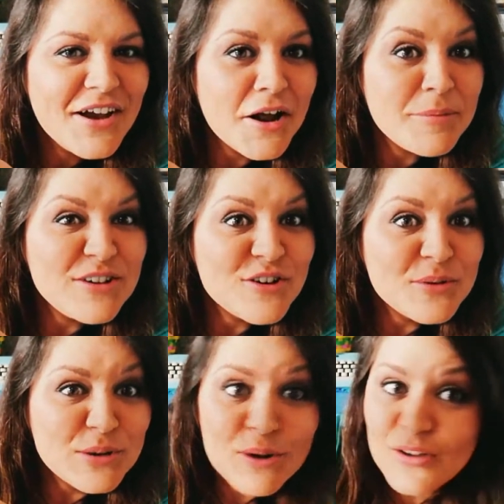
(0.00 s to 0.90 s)
and I'll be
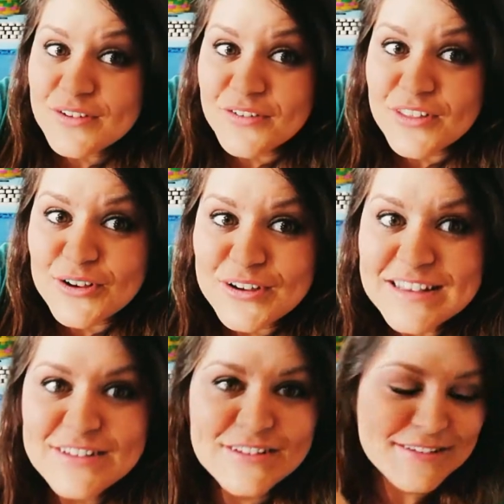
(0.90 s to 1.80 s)
showing you lots of other
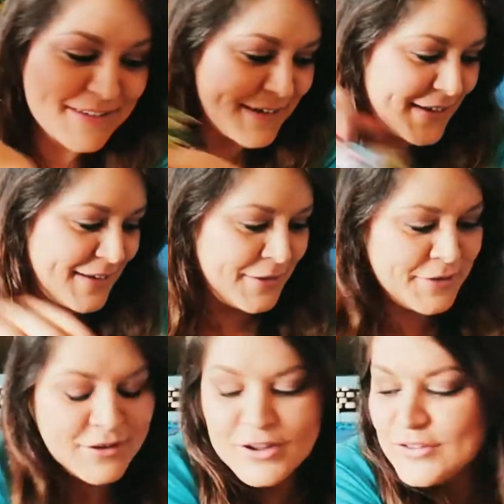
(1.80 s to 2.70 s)
creatures.
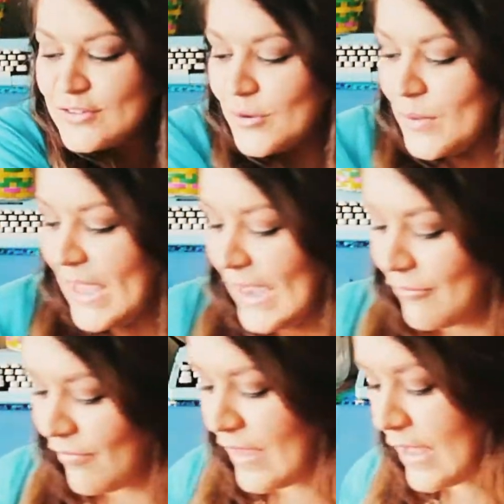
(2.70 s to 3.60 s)
So we
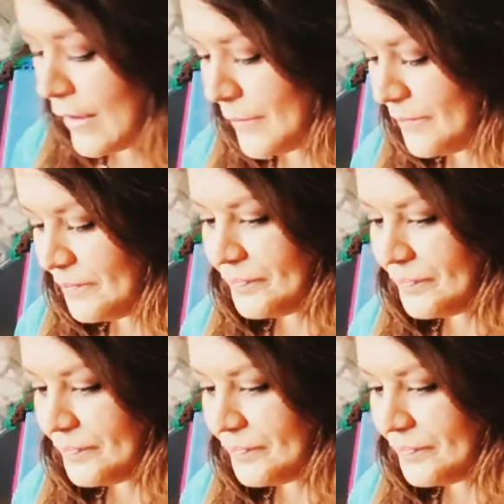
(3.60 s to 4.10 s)
have here